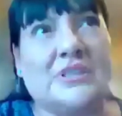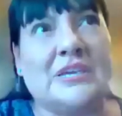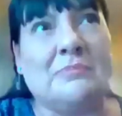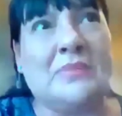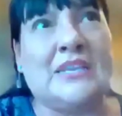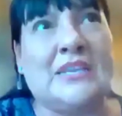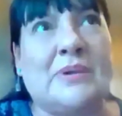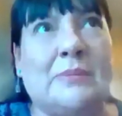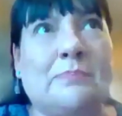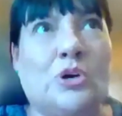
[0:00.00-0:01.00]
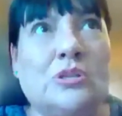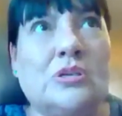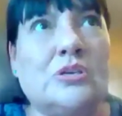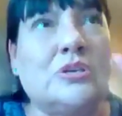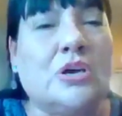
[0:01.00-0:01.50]
meeting people
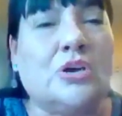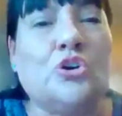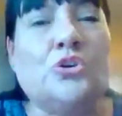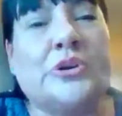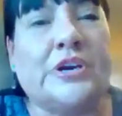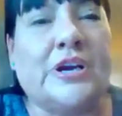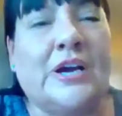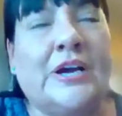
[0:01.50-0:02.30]
who were